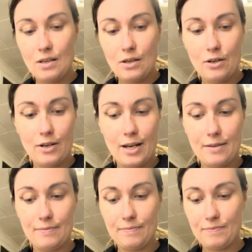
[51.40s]

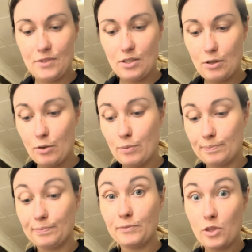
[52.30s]
Alright, so
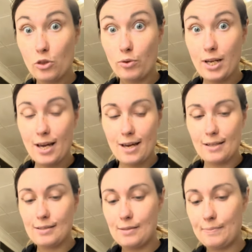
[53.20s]
3
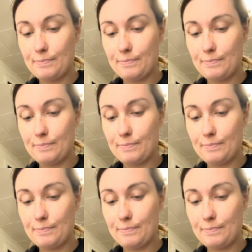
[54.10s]
eggs.